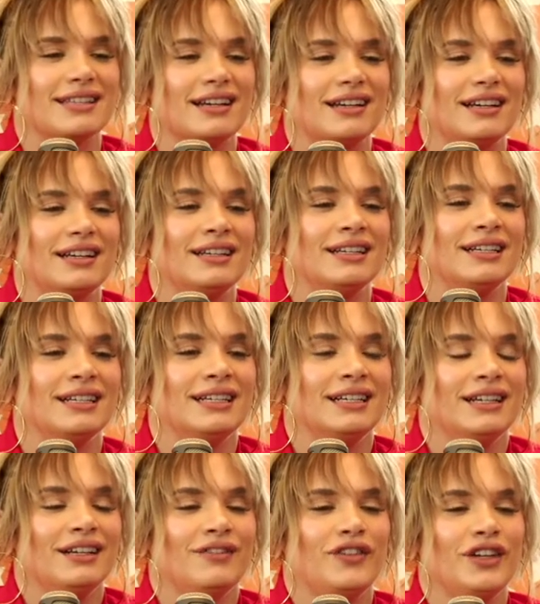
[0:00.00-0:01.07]
a? Uh,
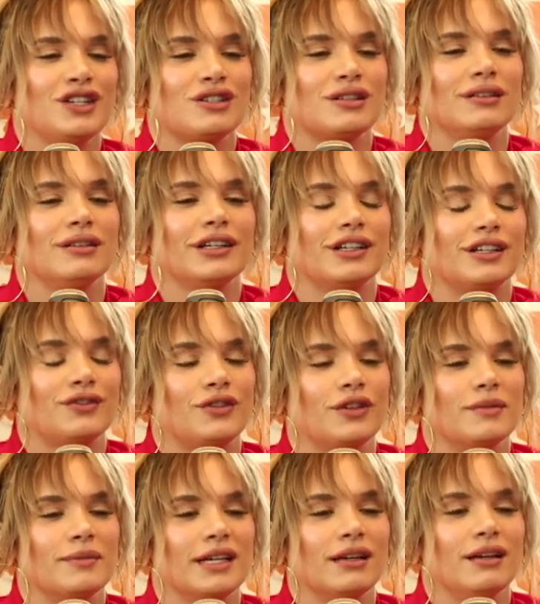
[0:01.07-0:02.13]
finish the lyric
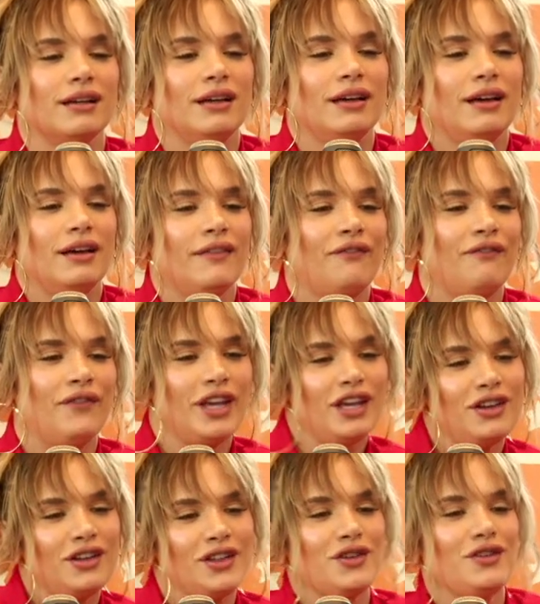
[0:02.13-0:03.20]
for me.
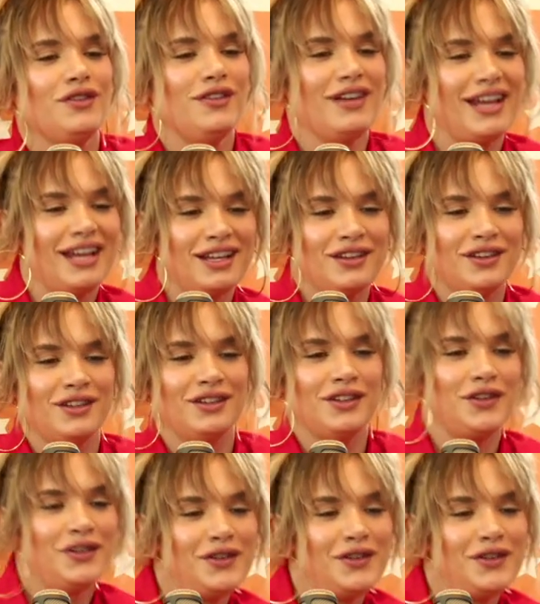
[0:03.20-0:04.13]
Feel the rain on your